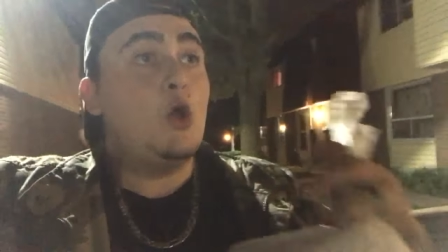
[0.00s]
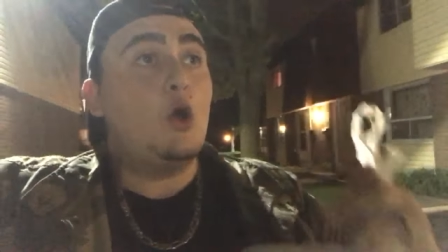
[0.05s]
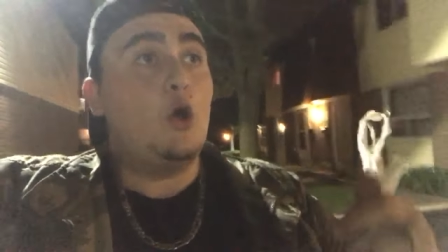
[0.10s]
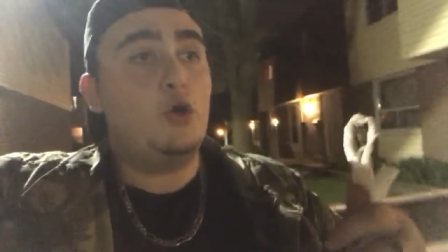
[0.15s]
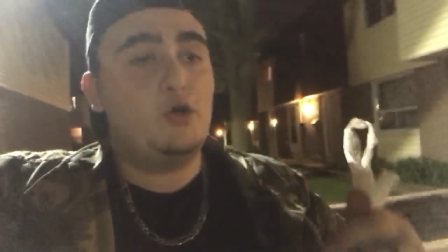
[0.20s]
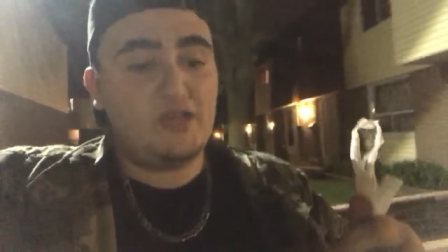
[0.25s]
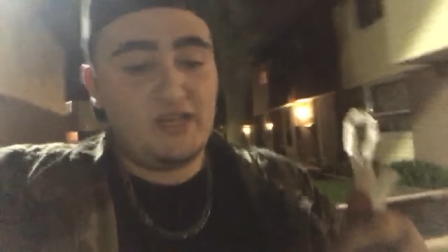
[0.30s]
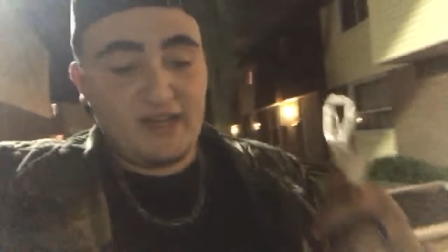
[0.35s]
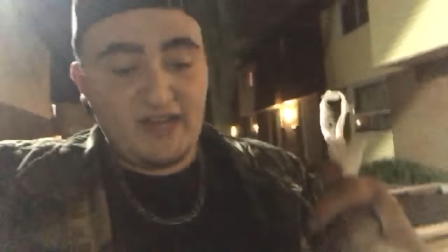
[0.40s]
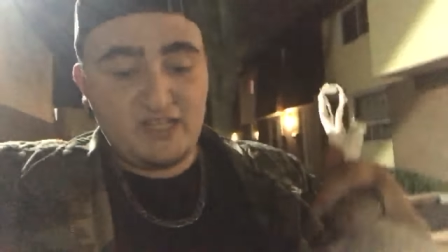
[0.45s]

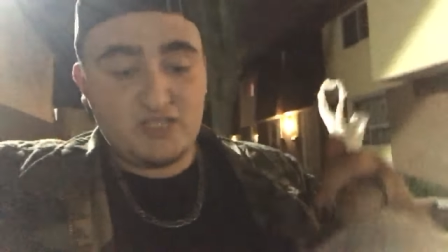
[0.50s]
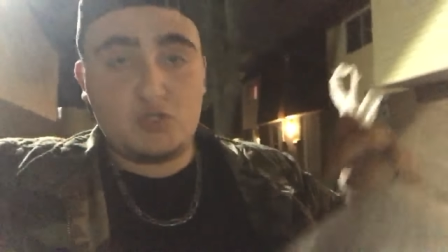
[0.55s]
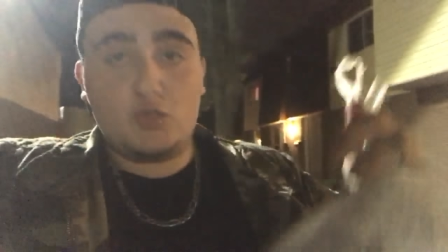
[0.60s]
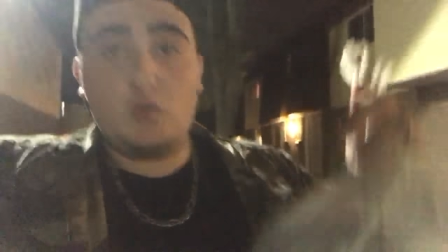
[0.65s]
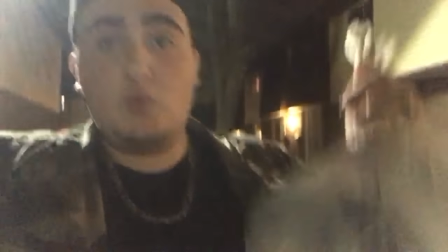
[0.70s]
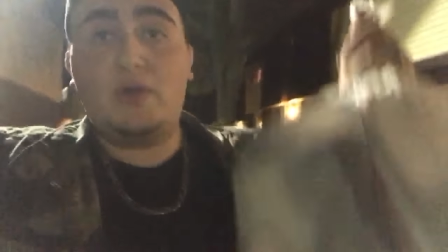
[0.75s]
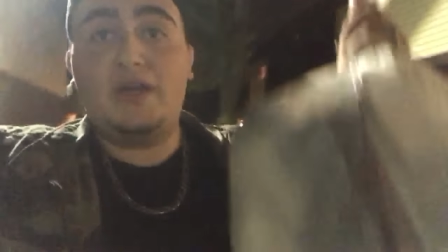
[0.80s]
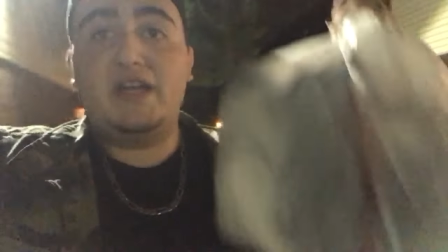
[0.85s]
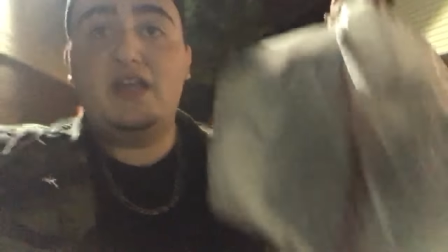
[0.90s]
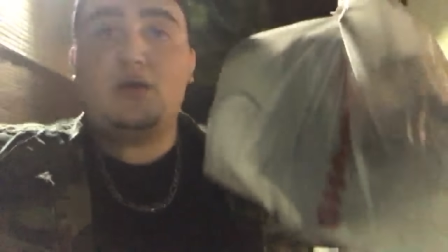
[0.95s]
Okay guys, so
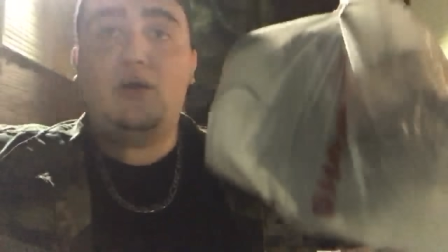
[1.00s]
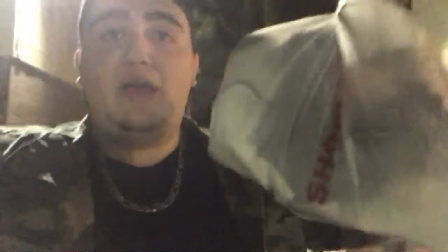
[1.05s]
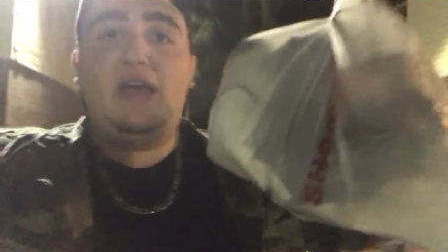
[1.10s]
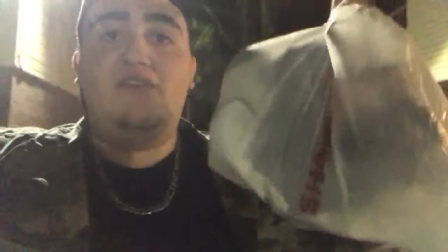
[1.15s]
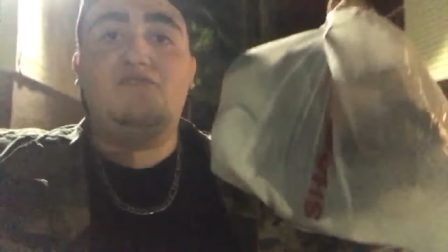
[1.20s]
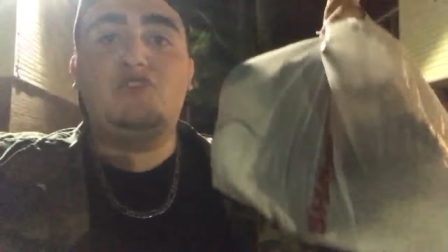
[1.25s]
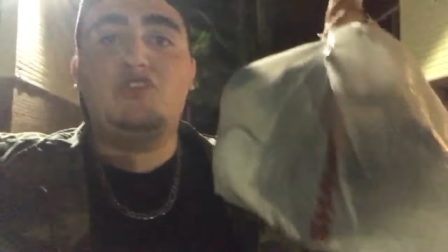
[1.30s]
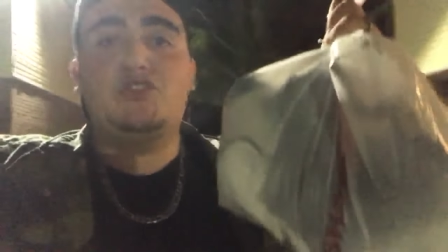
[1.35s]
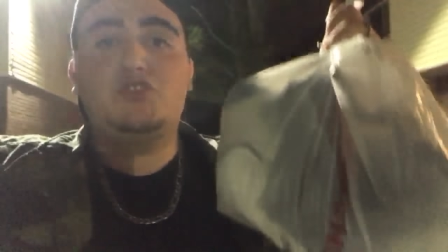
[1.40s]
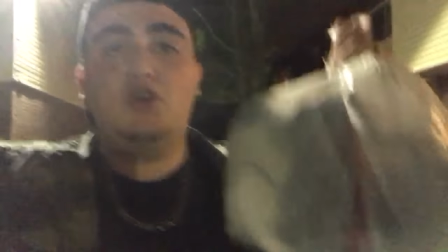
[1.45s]
right now I
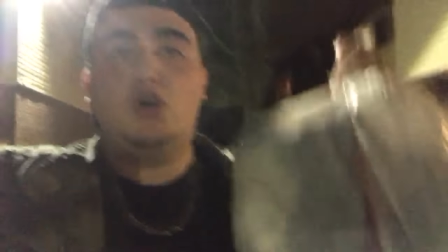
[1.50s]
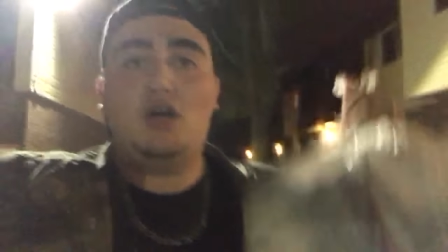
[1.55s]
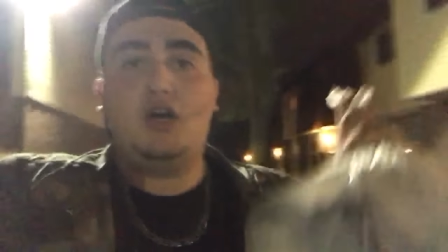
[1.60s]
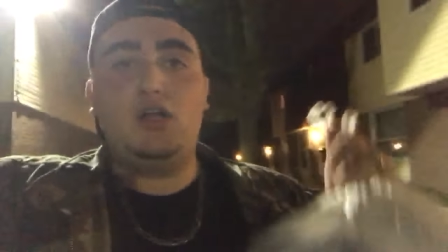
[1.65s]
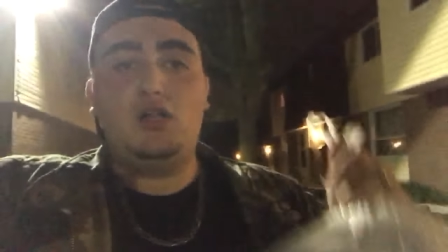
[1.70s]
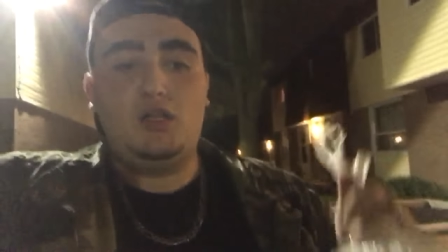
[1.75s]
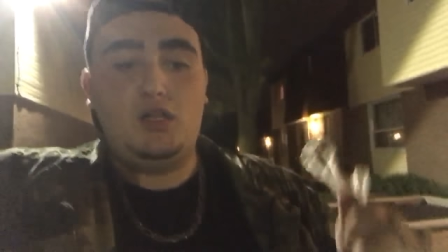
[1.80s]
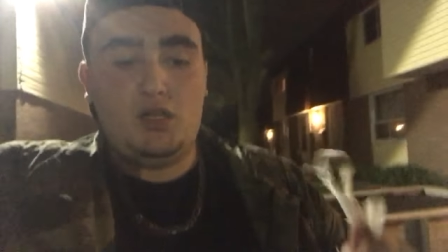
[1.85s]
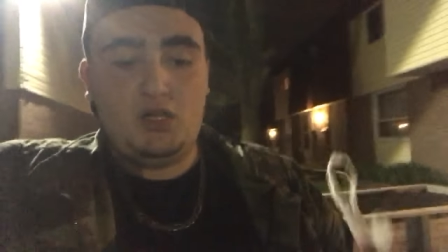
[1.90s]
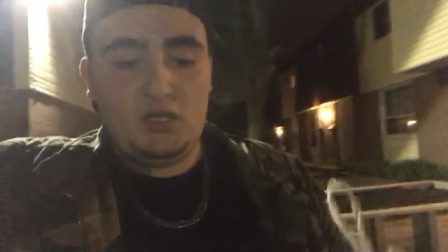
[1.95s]
have the
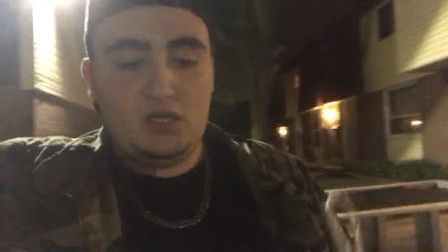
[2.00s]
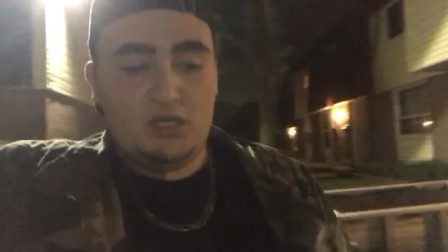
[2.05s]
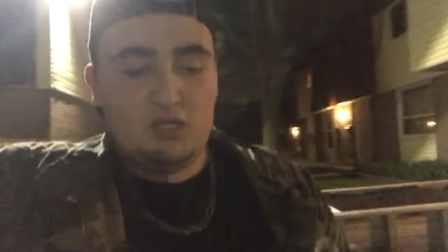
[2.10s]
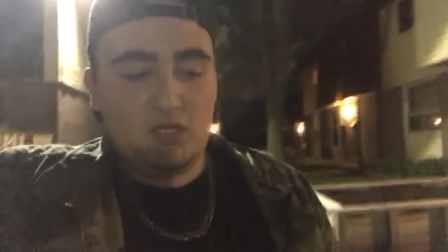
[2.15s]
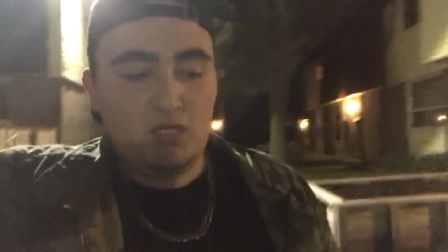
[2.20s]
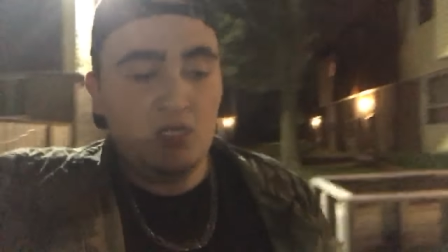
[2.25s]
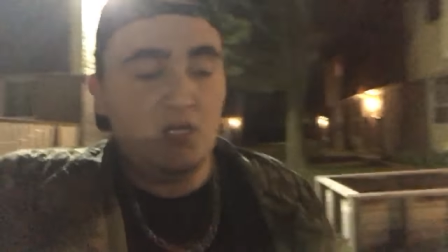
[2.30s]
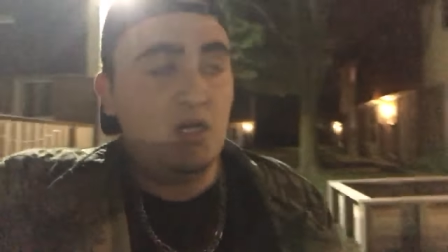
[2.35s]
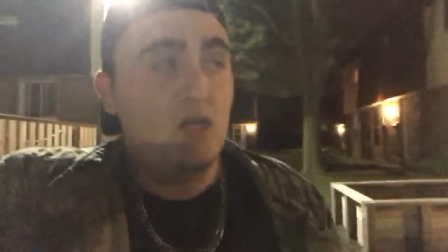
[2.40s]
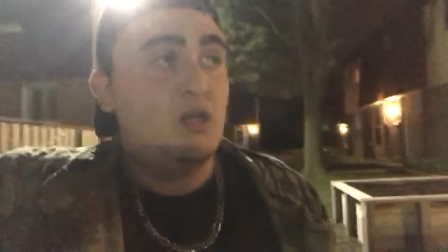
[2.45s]
doll
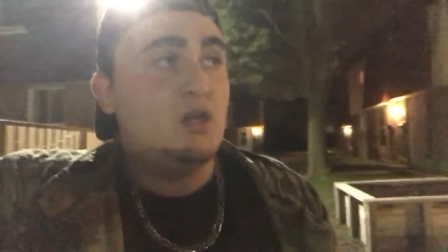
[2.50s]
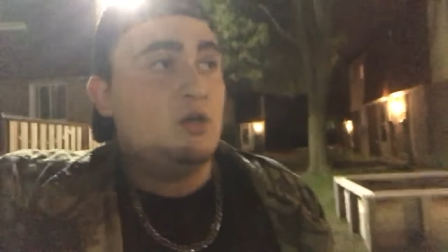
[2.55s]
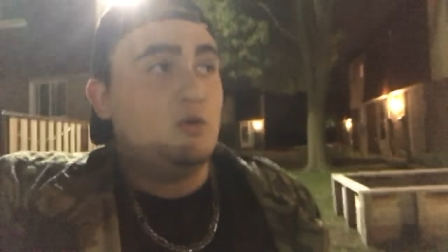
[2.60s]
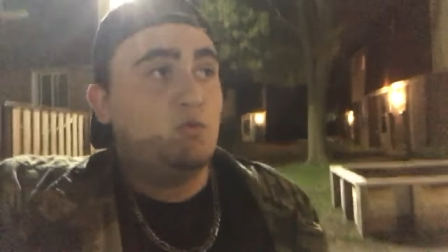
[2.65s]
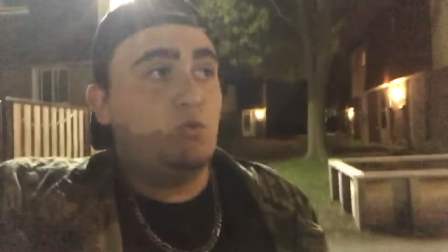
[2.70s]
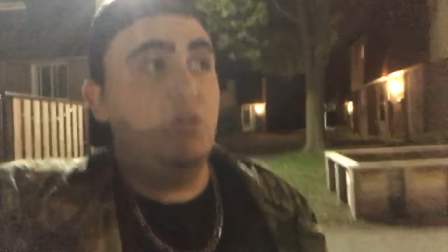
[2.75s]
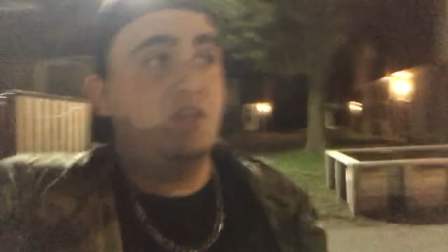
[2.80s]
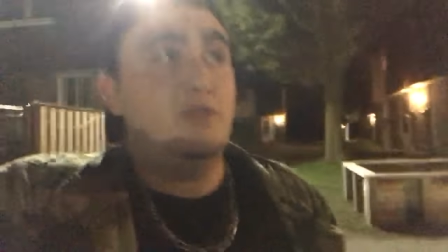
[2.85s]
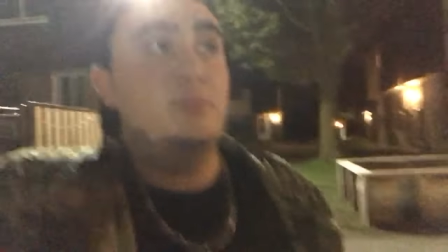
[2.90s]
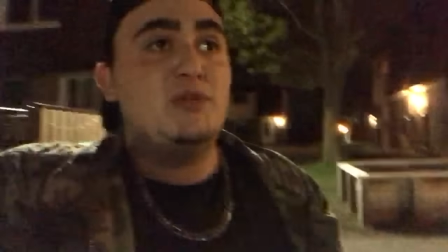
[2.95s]

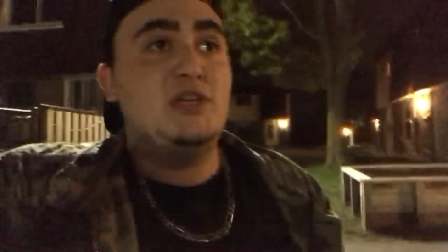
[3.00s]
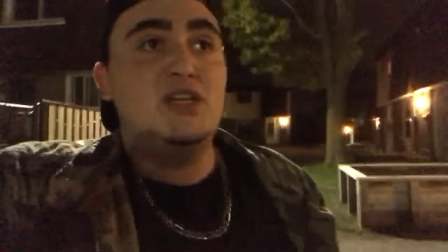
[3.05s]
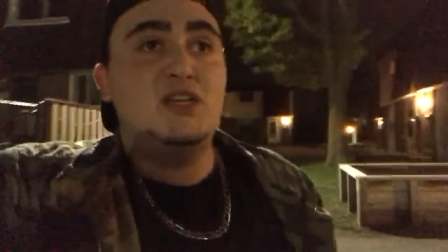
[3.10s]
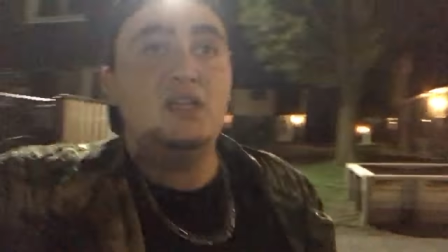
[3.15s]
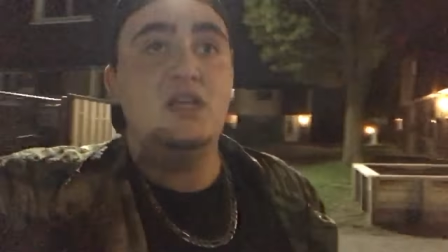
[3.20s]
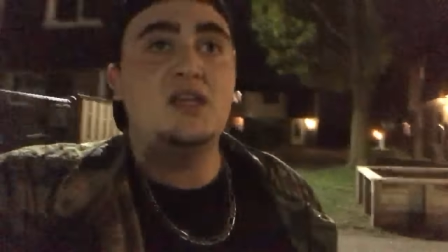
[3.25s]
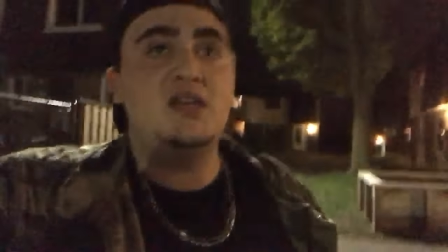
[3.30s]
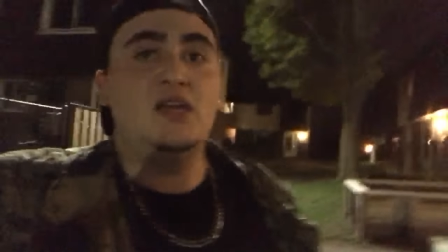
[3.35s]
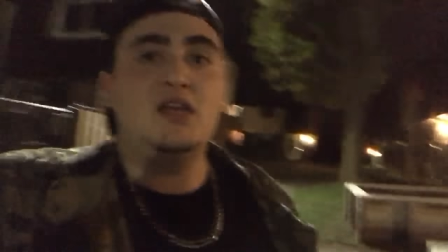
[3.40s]
with me